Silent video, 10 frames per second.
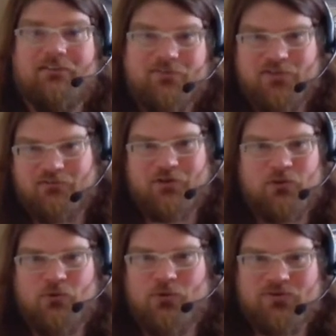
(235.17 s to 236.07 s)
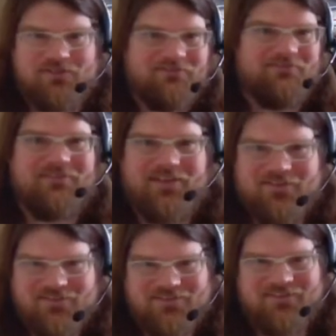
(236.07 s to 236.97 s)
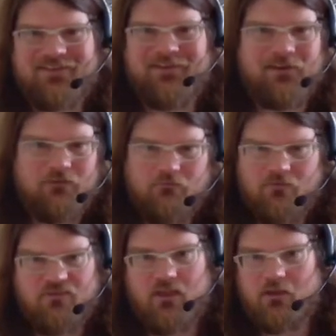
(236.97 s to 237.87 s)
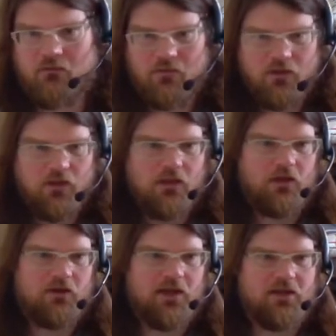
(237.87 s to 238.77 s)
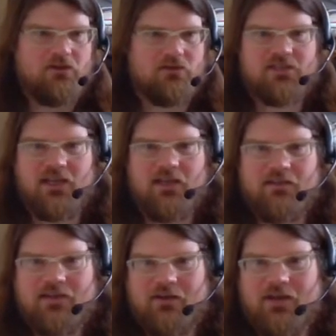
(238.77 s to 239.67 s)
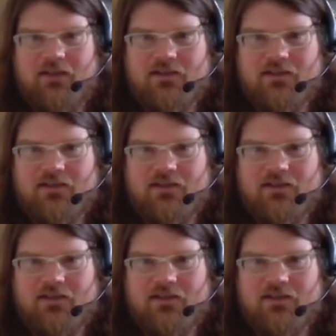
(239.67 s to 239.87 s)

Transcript: to record this thing. Okay, and you'll see down here there's